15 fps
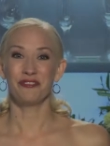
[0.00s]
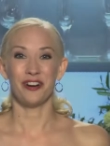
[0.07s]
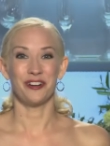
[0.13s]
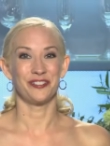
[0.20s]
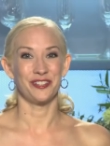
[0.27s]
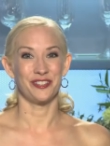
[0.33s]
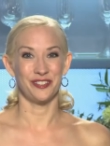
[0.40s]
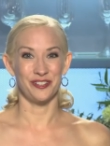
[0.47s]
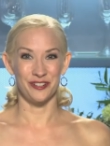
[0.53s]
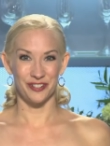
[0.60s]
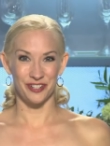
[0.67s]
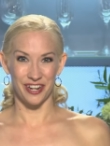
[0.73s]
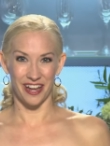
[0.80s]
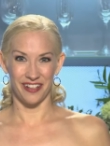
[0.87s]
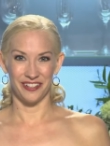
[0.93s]
our dessert
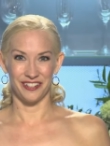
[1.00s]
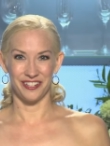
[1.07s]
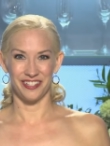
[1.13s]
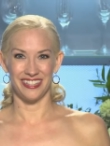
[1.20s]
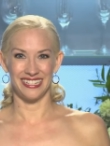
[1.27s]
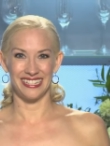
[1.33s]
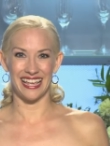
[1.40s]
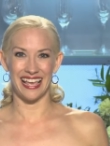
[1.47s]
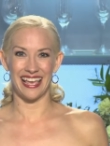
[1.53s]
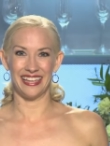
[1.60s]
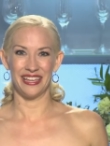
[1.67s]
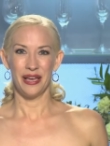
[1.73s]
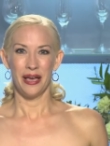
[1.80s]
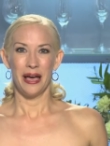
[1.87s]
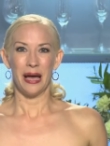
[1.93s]
challenge of the day.
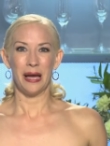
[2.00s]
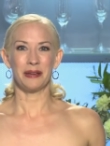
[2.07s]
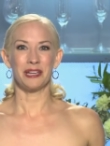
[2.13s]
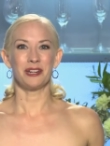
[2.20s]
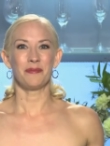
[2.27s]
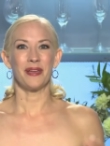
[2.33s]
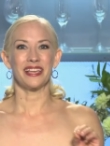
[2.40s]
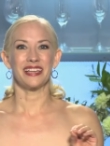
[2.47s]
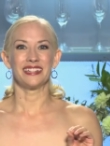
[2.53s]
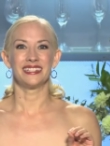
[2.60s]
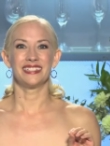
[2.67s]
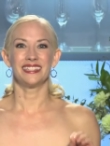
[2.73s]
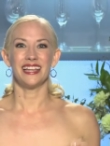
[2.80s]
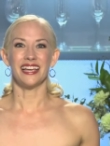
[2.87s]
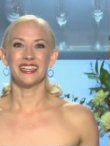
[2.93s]
I'm gonna make a
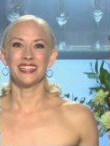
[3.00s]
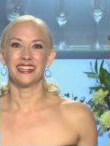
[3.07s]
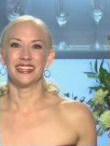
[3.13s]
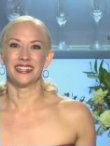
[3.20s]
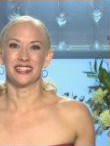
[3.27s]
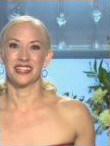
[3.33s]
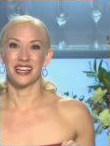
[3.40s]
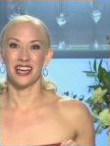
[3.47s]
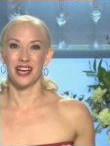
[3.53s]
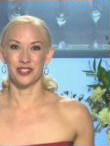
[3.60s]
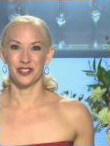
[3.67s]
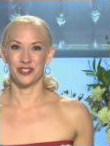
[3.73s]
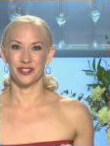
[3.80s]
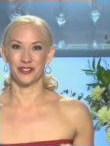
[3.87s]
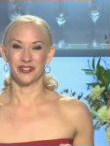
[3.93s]
decadent
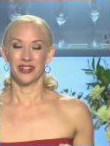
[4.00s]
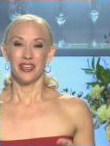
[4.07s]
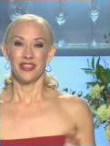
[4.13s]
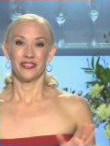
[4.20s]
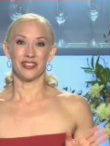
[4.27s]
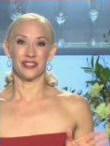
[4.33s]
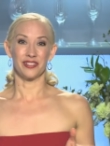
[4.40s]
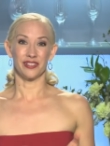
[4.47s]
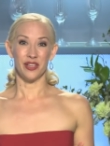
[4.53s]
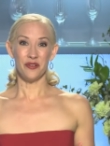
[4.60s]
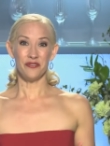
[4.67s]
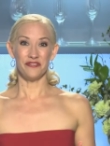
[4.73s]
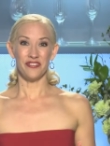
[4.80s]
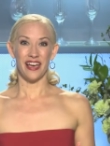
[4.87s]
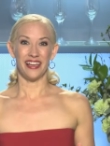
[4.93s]
custard that's
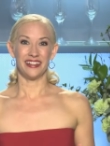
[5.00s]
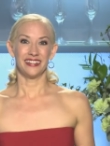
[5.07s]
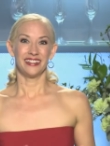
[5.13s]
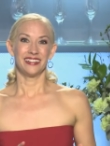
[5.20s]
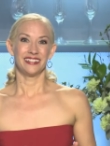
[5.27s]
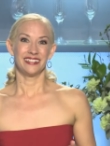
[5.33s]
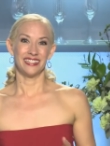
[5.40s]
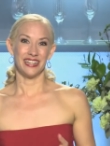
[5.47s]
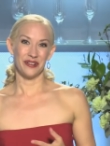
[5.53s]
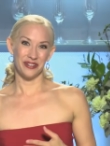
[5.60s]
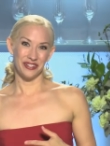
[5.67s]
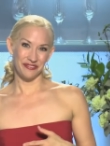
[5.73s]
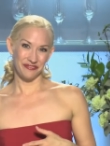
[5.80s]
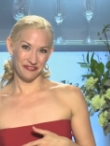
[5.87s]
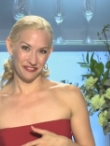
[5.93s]
low-fat,
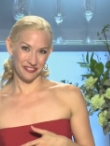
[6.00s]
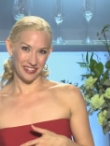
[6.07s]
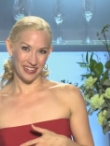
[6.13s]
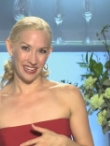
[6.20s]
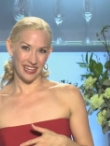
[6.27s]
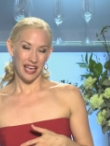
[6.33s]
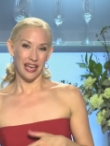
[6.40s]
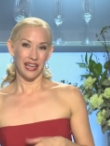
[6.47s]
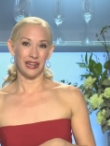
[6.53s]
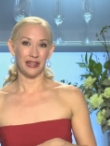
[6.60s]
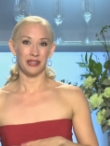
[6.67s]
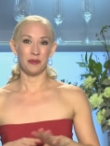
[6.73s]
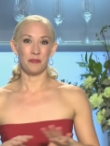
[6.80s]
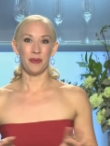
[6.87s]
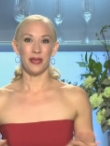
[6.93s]
dairy-free, and I'm
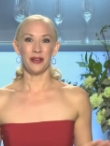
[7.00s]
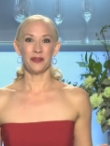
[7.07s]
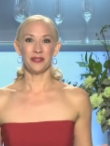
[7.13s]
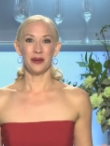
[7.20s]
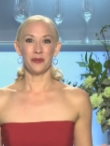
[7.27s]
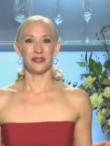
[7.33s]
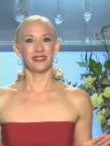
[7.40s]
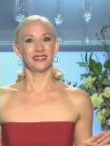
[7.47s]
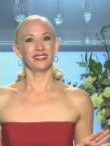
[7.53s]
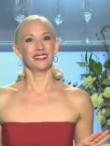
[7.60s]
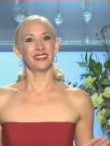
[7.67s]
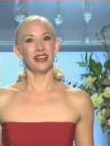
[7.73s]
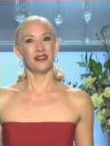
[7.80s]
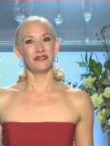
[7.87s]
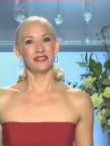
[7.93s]
gonna pair that with a
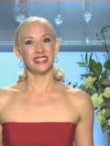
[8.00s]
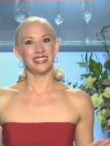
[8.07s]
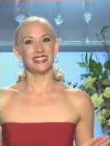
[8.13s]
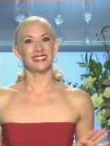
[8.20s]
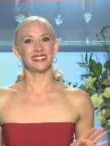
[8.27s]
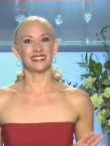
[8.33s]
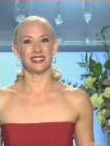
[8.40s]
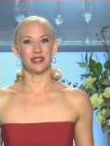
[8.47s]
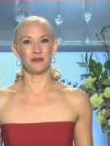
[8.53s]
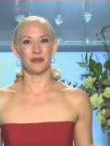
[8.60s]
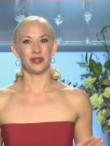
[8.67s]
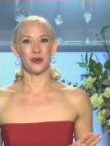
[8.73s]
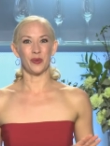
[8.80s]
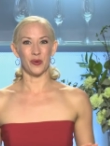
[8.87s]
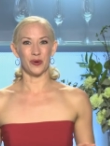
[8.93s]
lovely
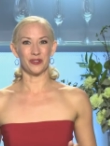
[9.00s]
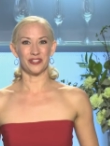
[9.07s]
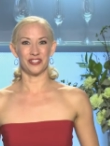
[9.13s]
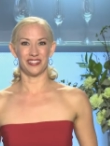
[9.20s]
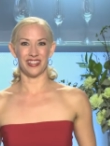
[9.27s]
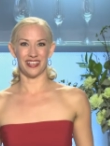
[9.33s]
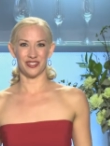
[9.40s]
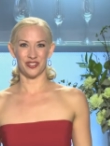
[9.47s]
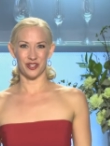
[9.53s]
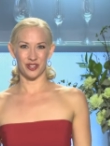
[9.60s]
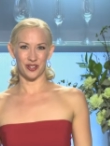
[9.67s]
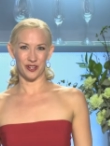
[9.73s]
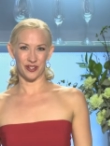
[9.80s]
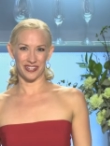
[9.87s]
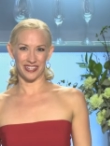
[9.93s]
cinnamon orange zest
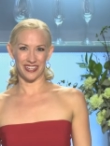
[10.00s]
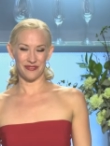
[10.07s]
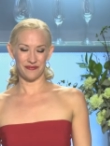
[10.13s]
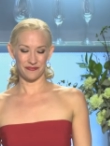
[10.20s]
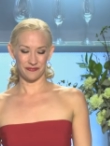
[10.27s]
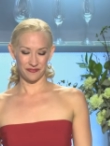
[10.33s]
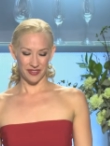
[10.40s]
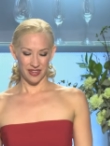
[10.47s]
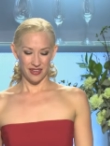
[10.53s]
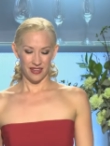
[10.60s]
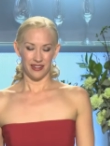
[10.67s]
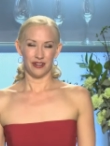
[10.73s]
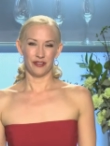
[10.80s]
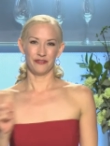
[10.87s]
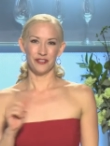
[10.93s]
cookie.
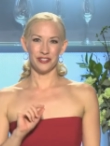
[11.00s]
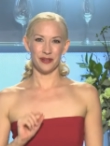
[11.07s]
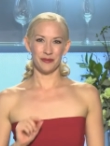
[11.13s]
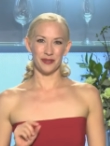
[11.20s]
Now first I'm